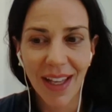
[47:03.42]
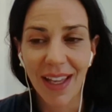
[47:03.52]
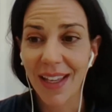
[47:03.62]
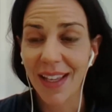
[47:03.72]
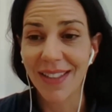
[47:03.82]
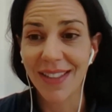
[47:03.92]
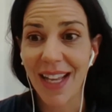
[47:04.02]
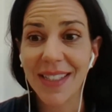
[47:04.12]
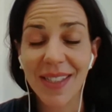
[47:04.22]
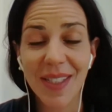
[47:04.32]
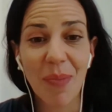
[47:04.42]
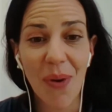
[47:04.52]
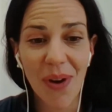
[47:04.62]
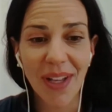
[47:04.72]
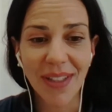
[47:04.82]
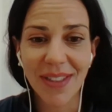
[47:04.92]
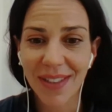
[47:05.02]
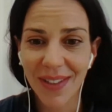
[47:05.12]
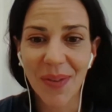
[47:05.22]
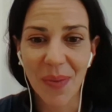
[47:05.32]
And at some
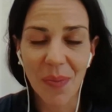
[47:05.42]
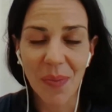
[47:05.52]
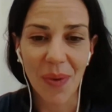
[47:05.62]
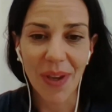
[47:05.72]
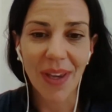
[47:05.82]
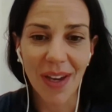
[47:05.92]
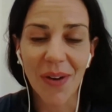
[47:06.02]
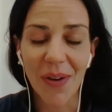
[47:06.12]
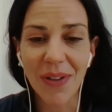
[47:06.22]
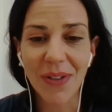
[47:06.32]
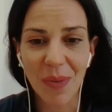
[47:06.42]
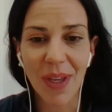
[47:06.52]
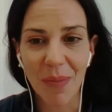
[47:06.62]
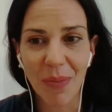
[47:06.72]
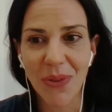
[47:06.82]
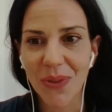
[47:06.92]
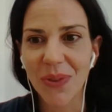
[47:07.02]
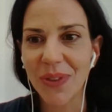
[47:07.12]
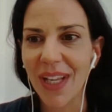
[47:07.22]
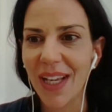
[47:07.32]
point, we are going to be able to
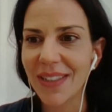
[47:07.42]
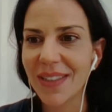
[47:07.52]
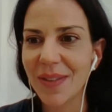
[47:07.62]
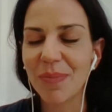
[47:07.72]
do that.